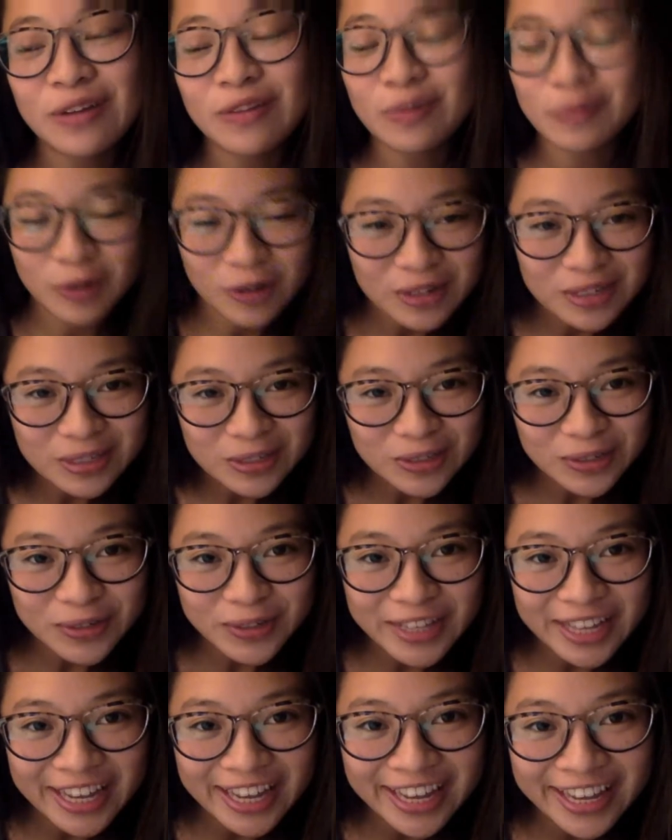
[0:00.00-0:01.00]
from yours
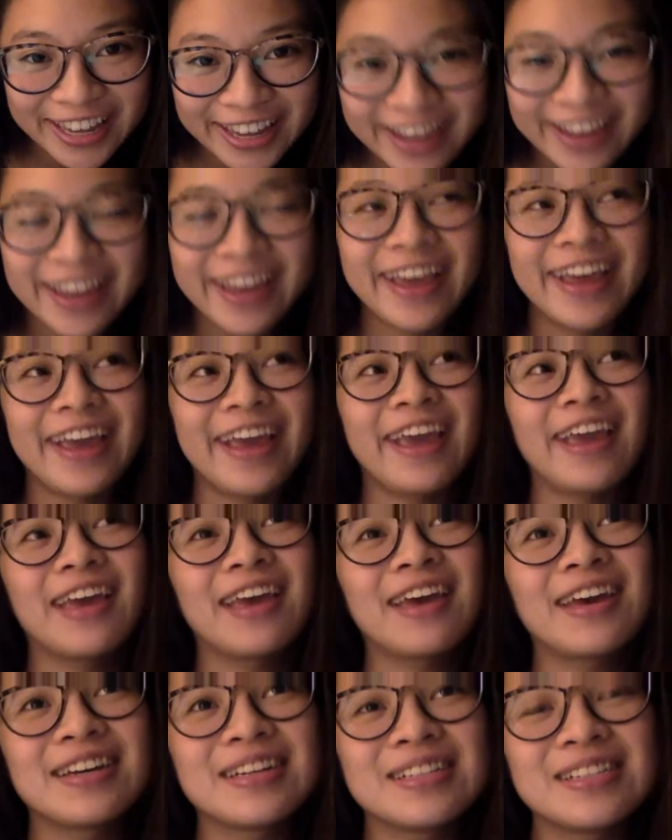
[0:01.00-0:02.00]
truly.
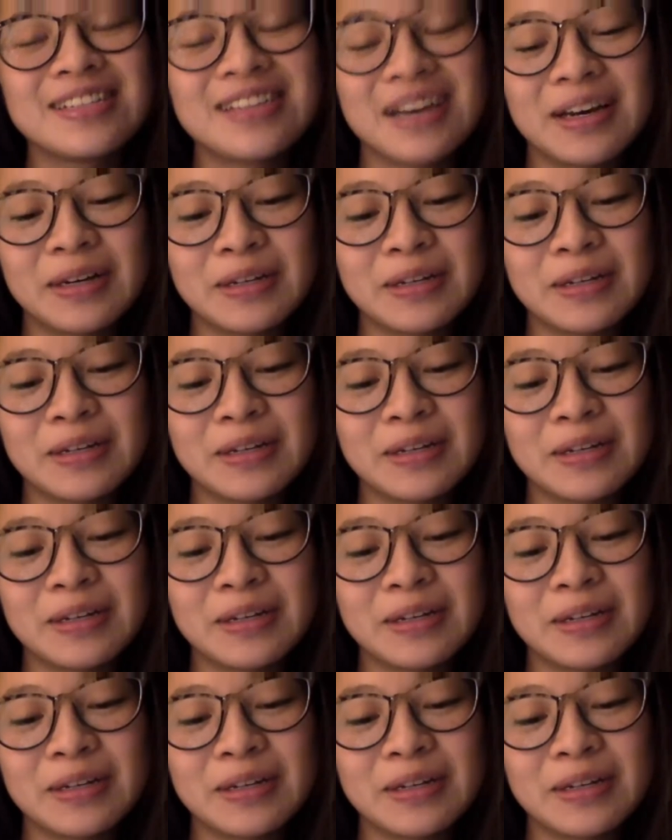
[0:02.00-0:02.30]
And